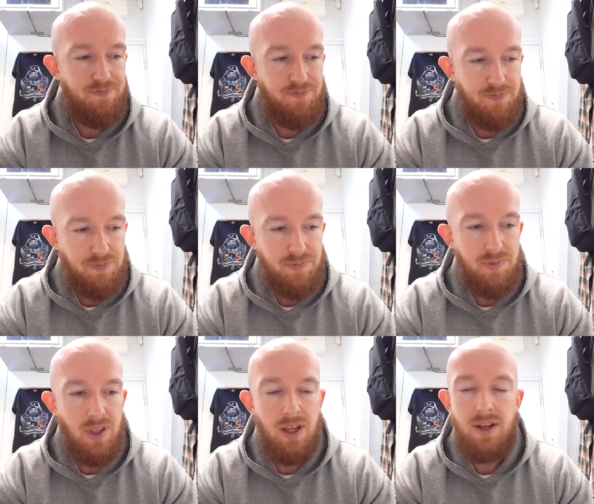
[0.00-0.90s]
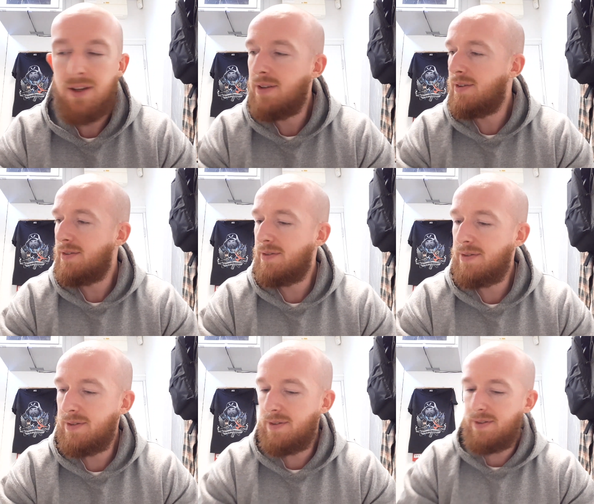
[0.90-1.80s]

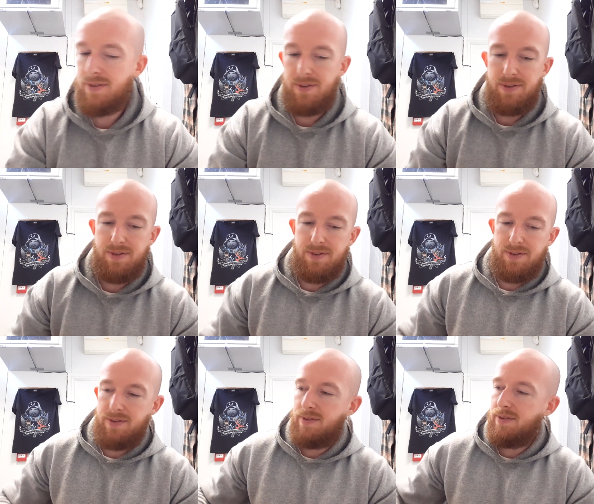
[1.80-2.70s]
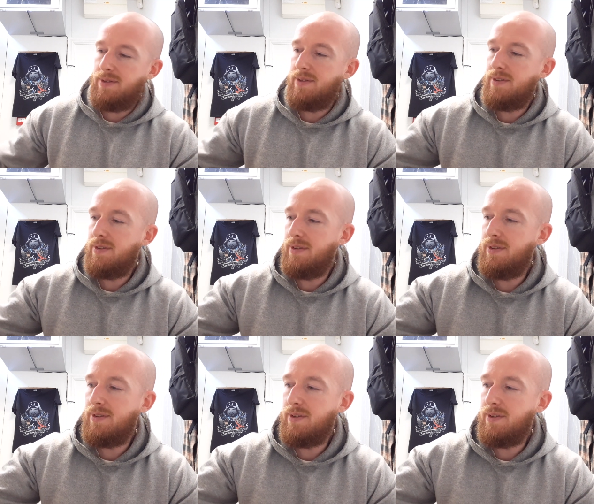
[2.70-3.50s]
[no speech]